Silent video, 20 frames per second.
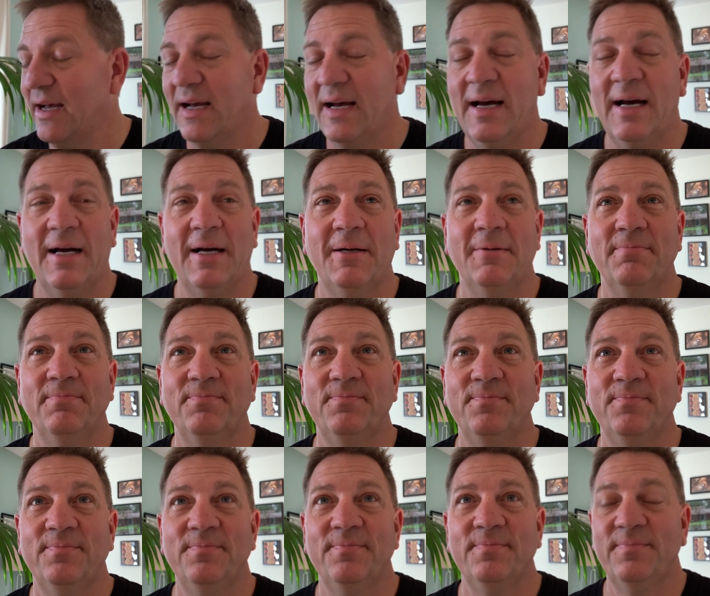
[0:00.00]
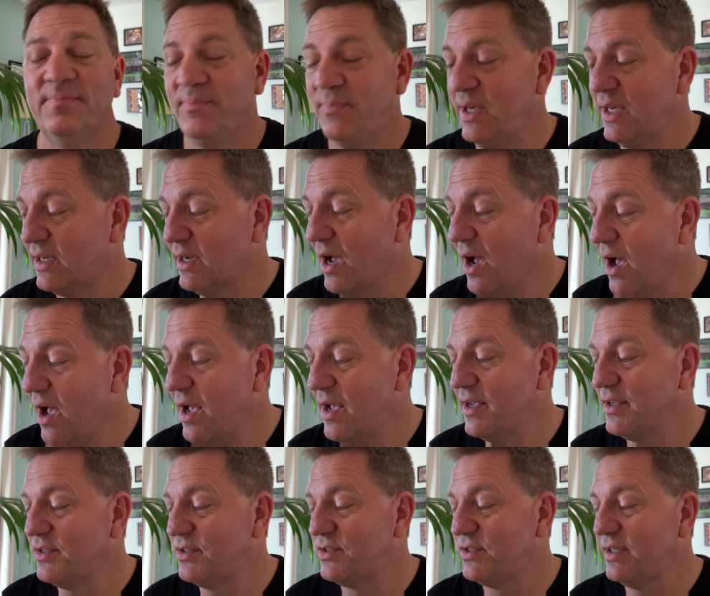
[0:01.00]
Um,
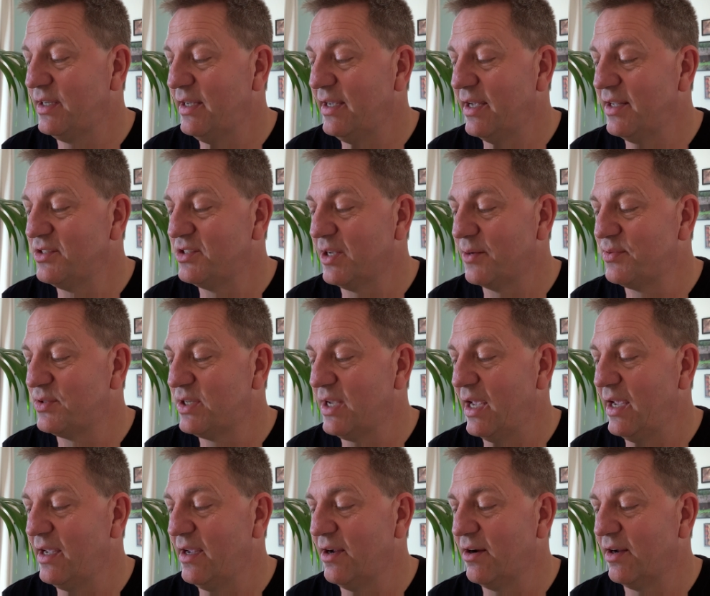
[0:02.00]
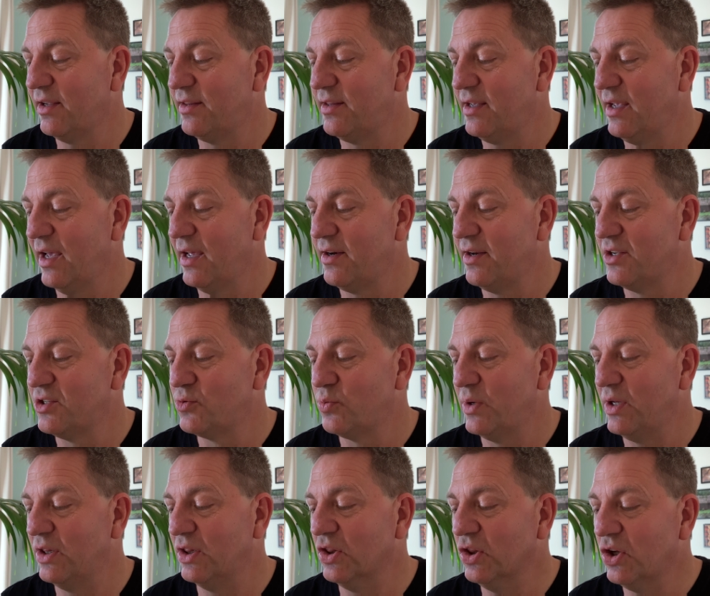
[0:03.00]
because he ends up saying here at the end is
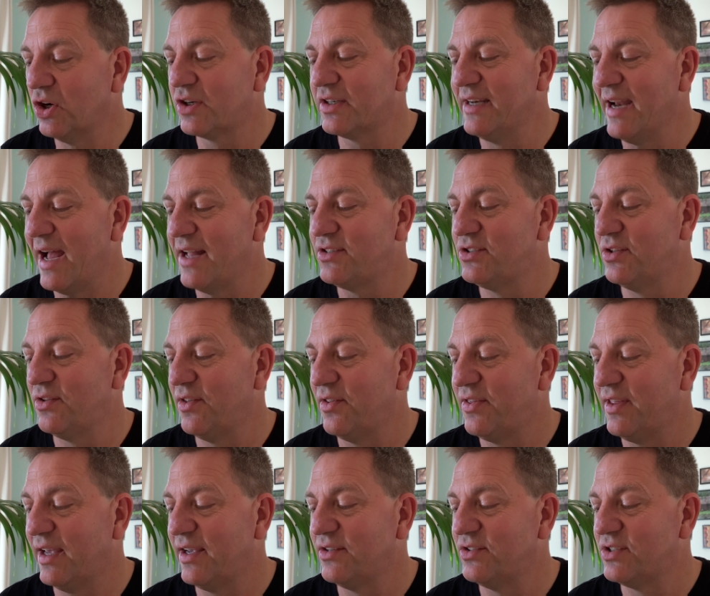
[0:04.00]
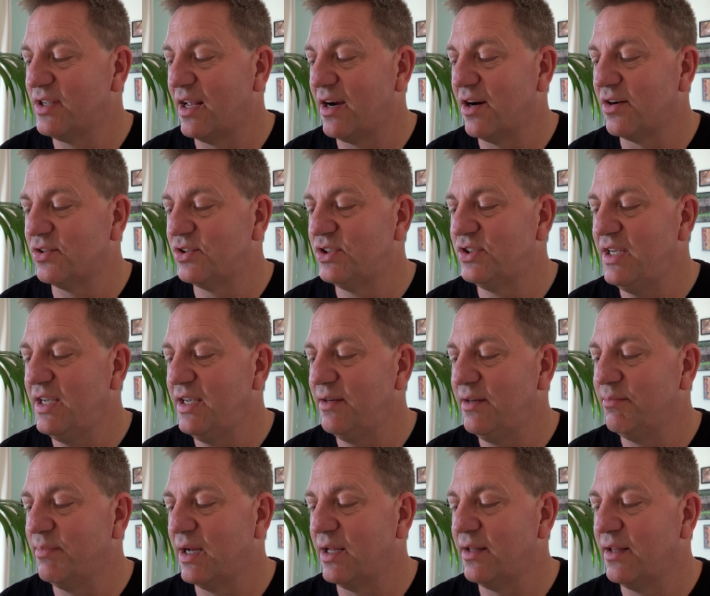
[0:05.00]
we look not to the things that are
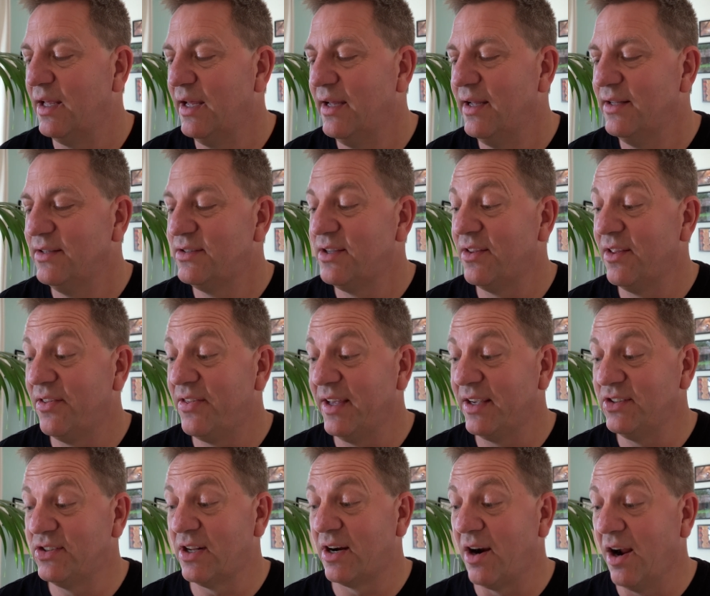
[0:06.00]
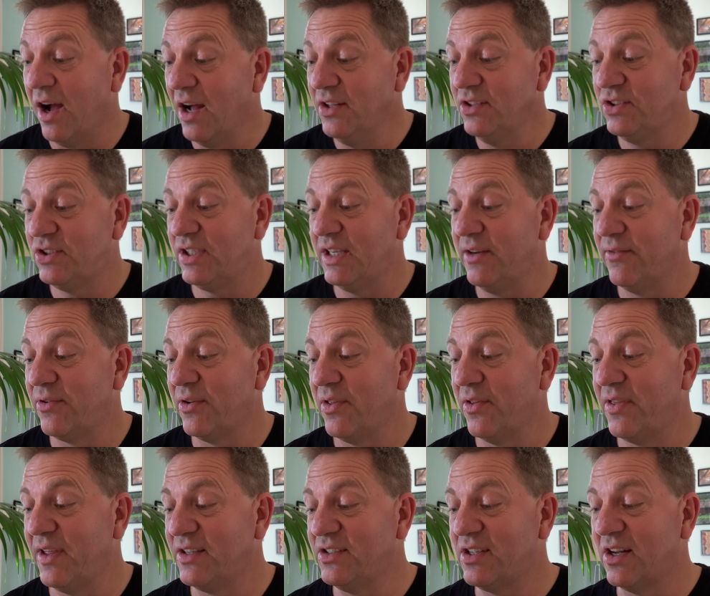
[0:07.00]
seen, but to the things that are unseen, for
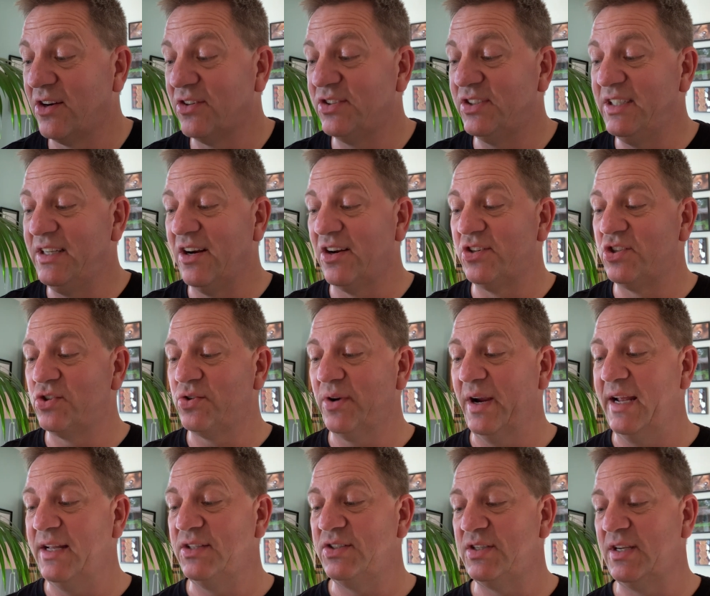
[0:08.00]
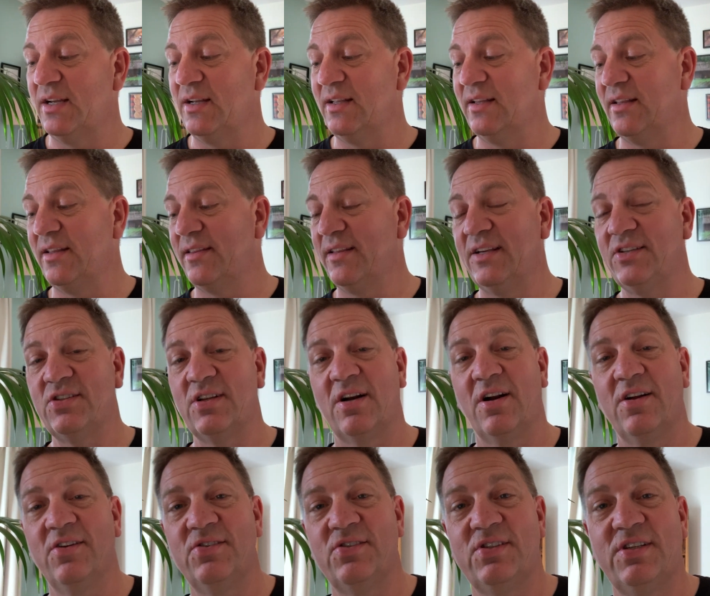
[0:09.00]
the things that are seen are transient and the things that
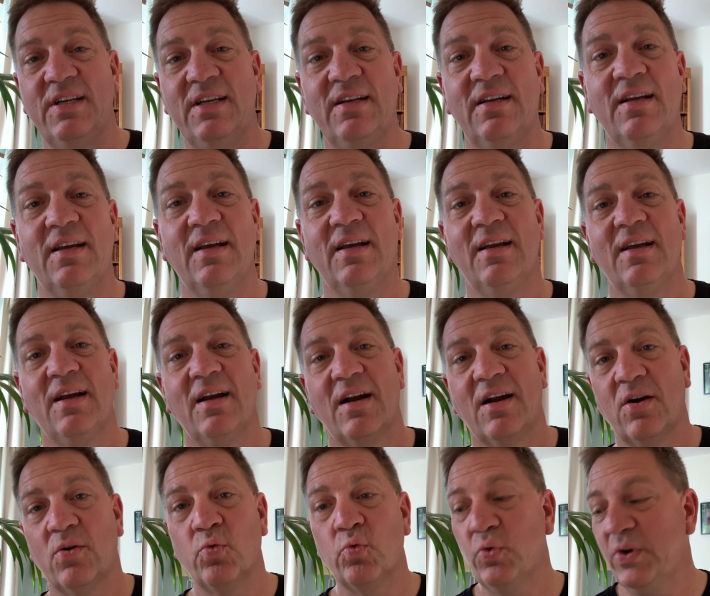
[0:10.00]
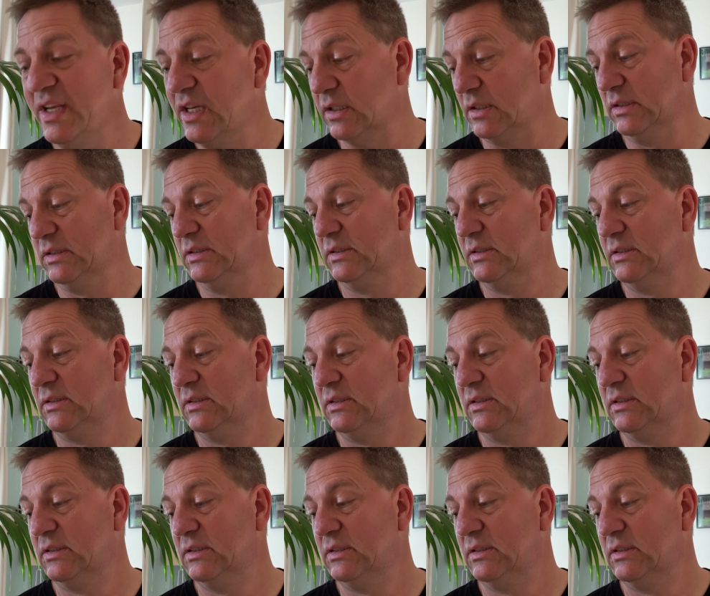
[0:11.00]
are unseen are real.